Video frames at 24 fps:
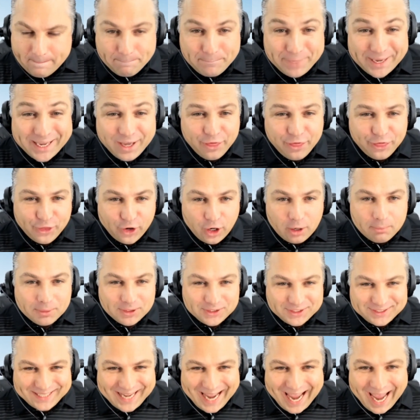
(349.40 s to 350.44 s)
be a
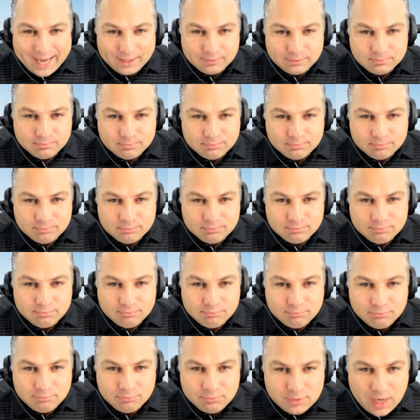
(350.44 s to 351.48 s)
thermostat,
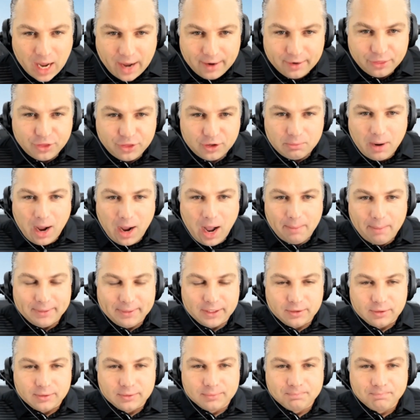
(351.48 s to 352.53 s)
not a
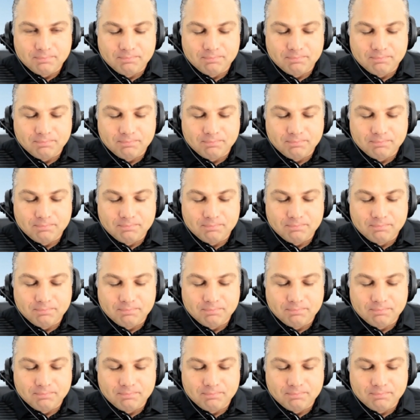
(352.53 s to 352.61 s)
thermometer.